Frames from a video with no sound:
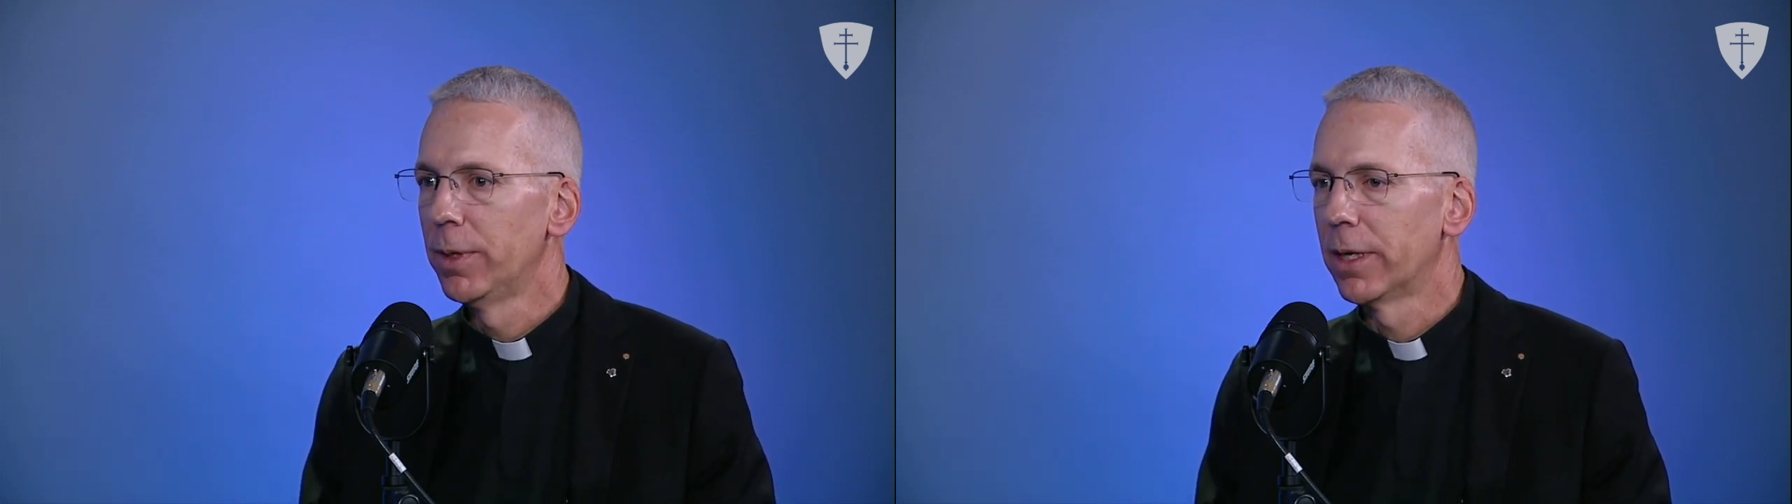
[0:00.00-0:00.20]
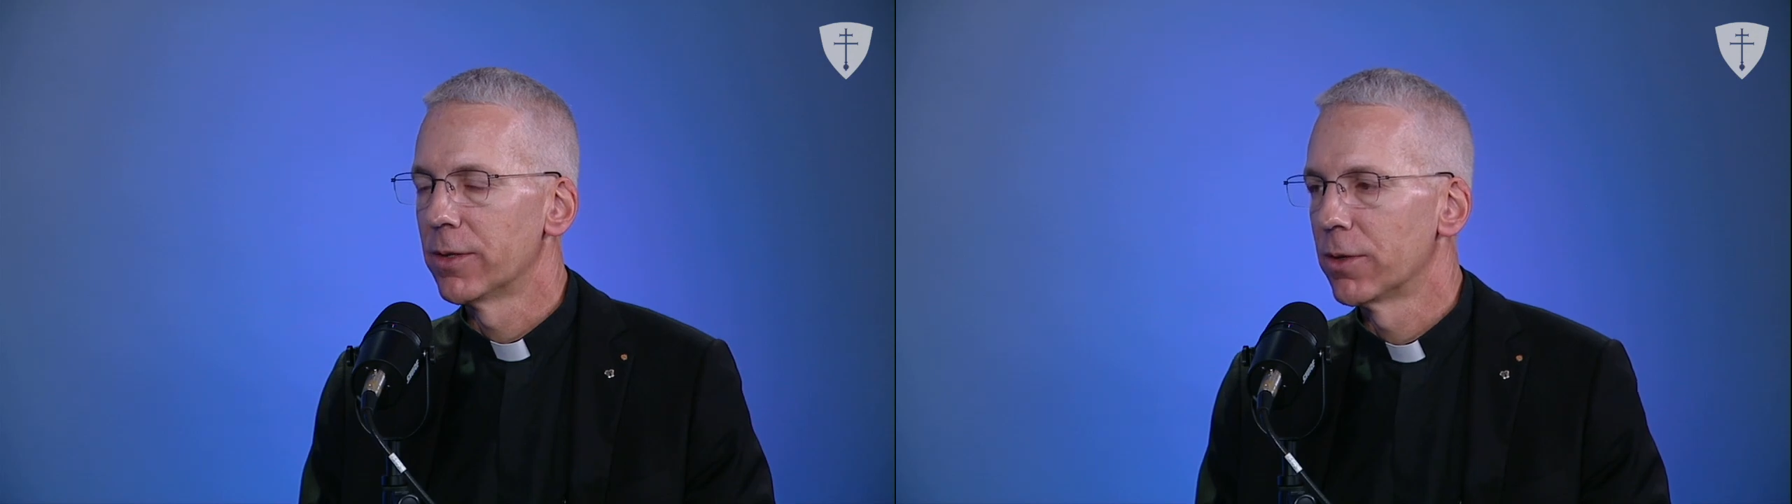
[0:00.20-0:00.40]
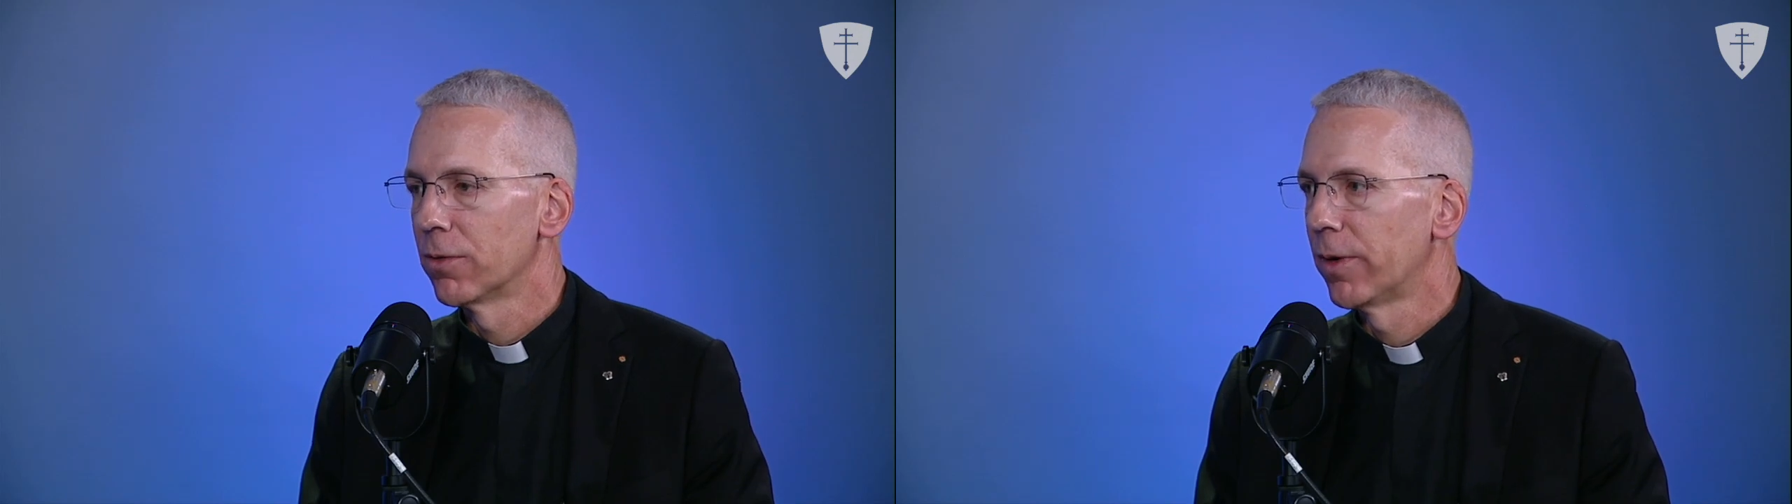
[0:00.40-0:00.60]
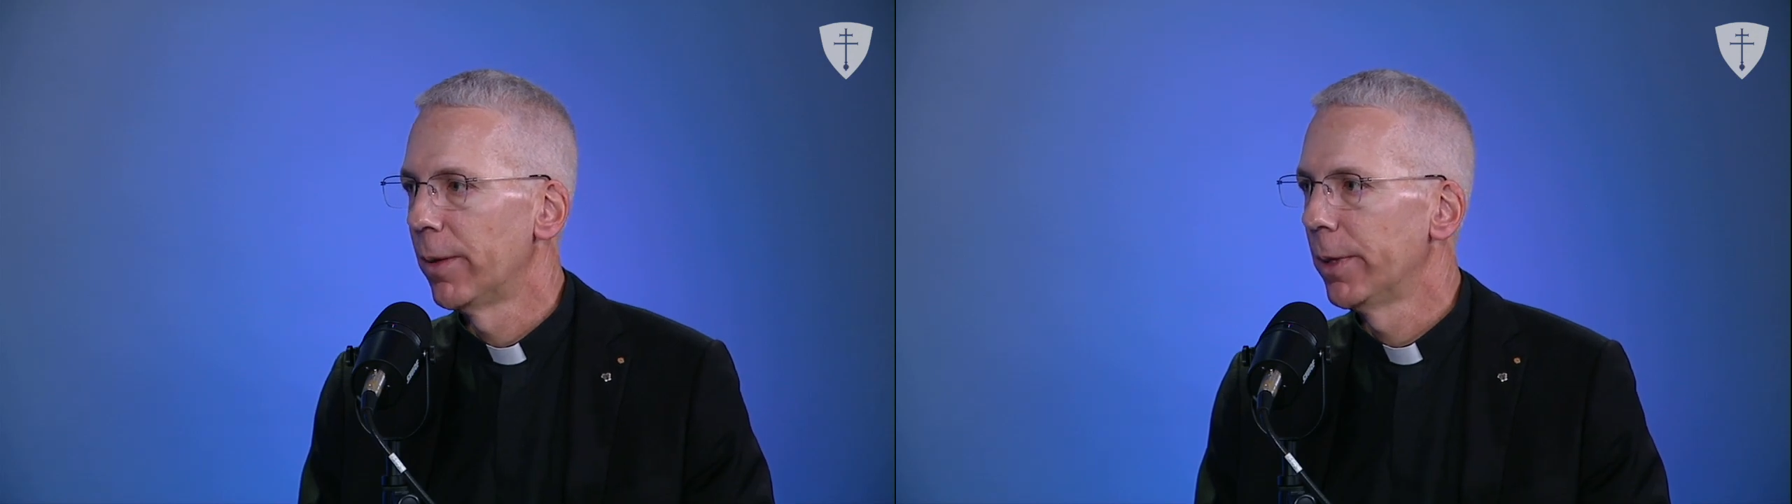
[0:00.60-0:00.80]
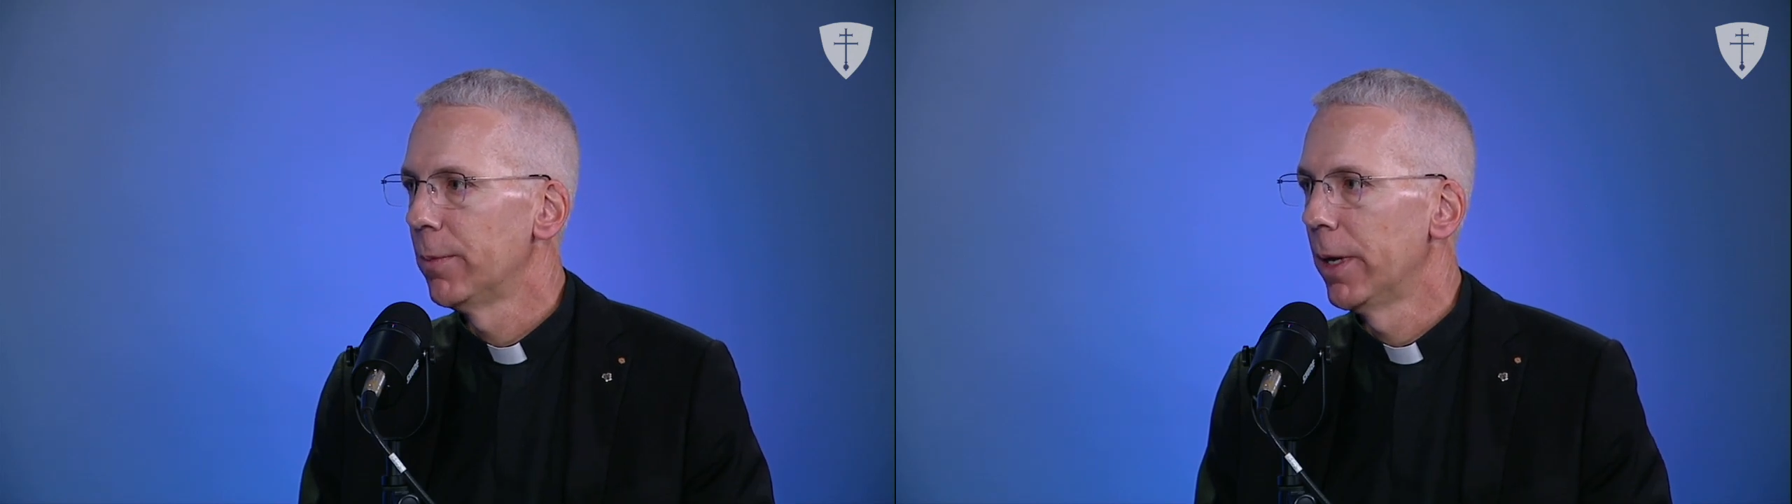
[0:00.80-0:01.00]
because they're
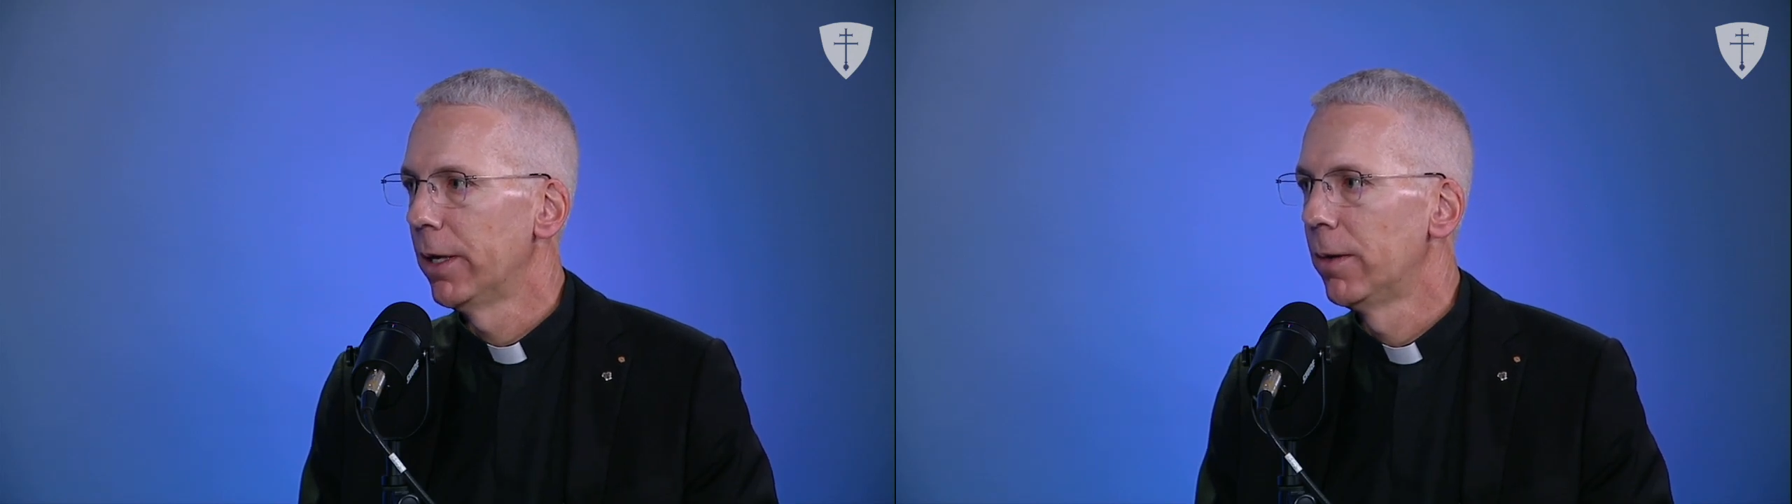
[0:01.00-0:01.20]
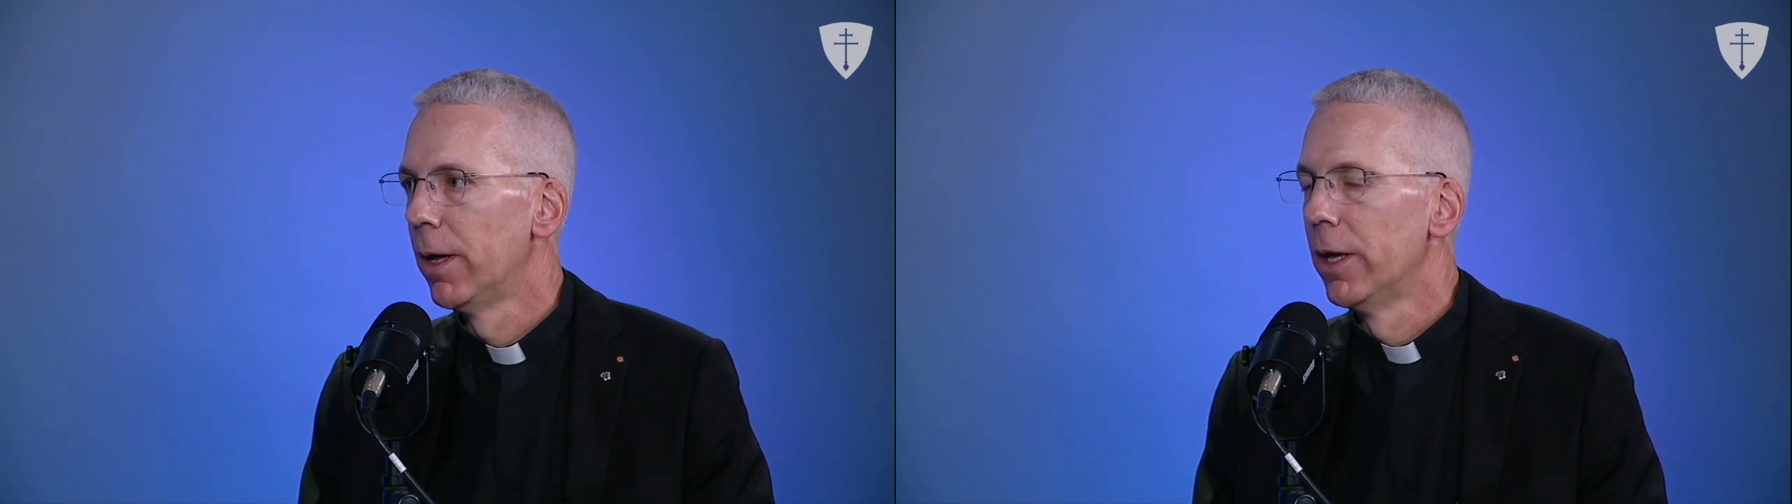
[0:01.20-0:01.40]
family men.